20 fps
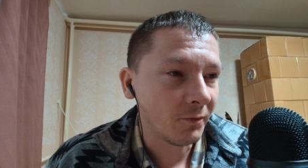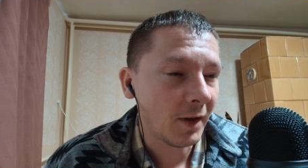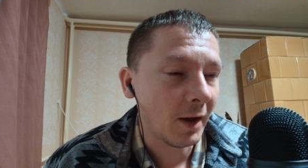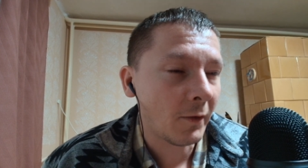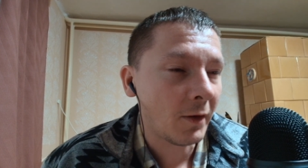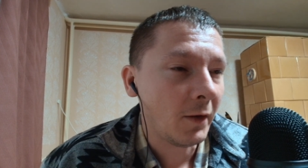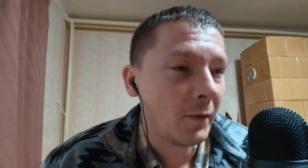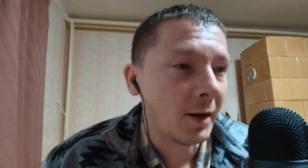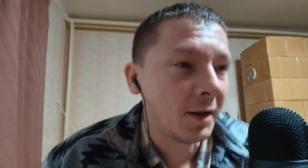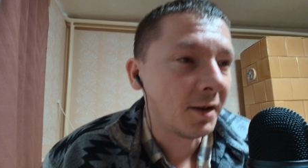
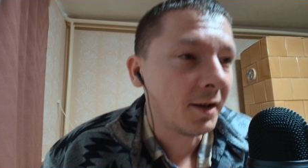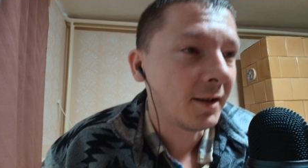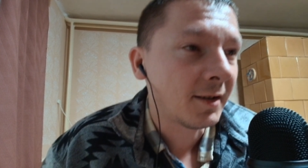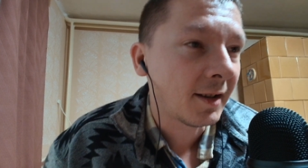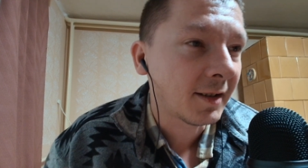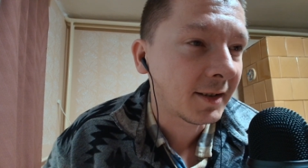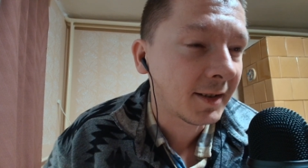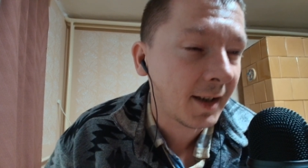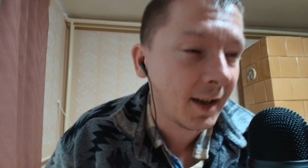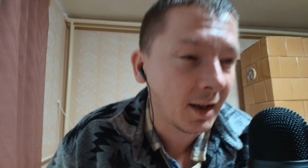Everyone is a
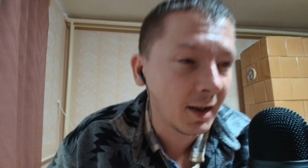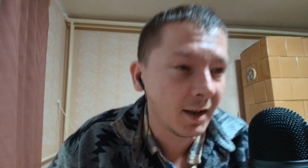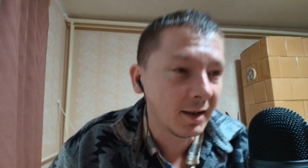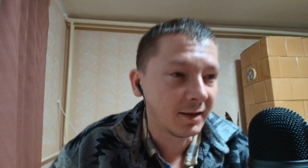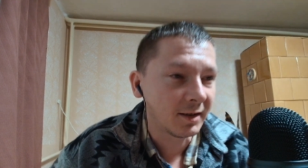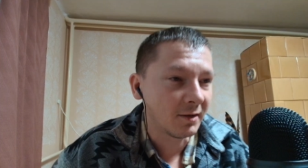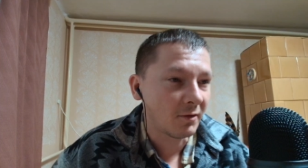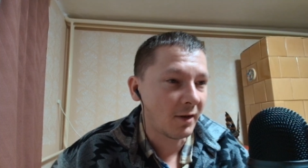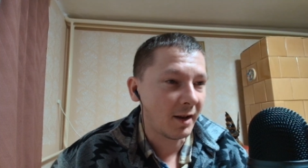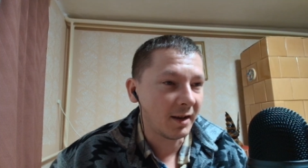
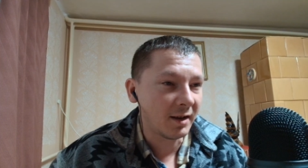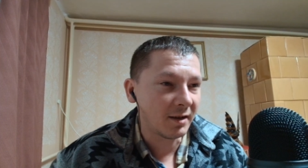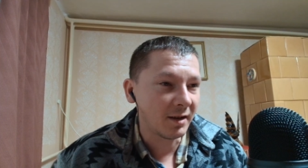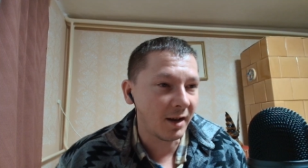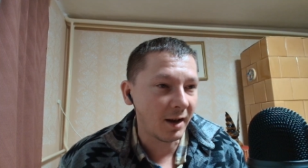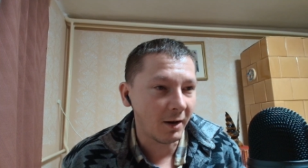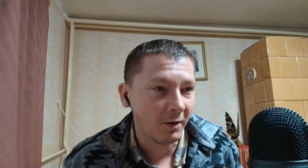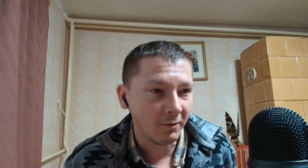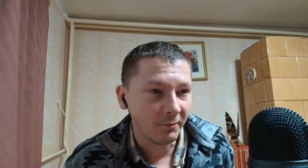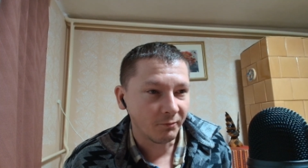skeleton right
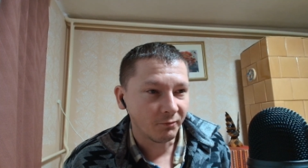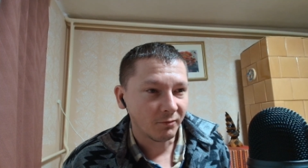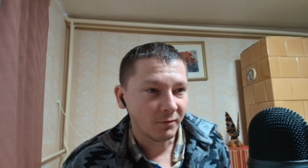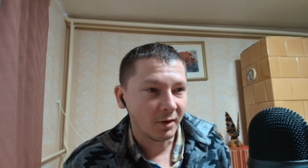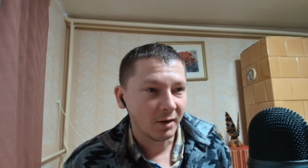now,